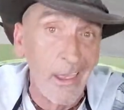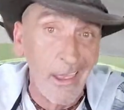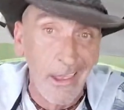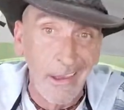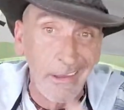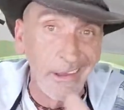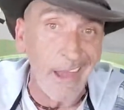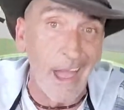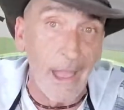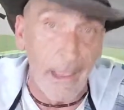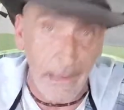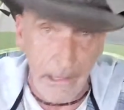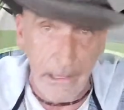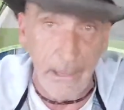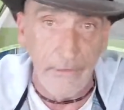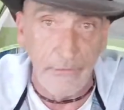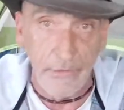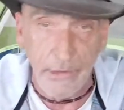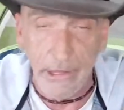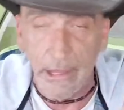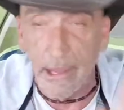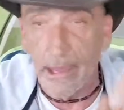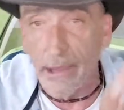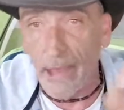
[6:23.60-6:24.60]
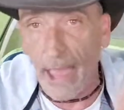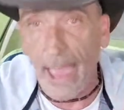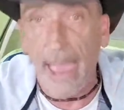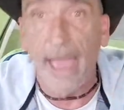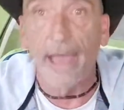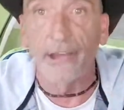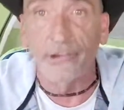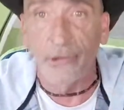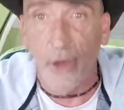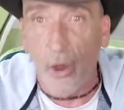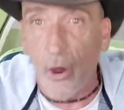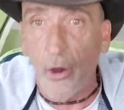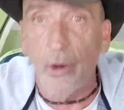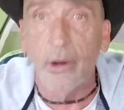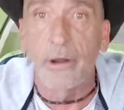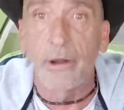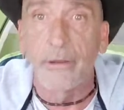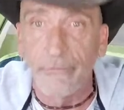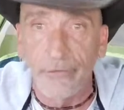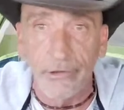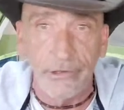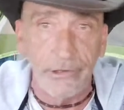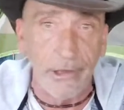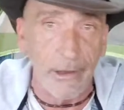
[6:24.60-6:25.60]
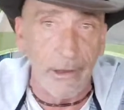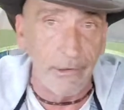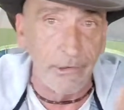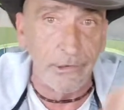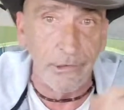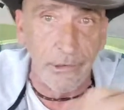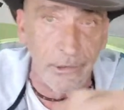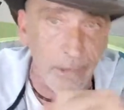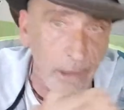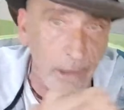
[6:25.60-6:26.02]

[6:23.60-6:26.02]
not giving it as hard of attention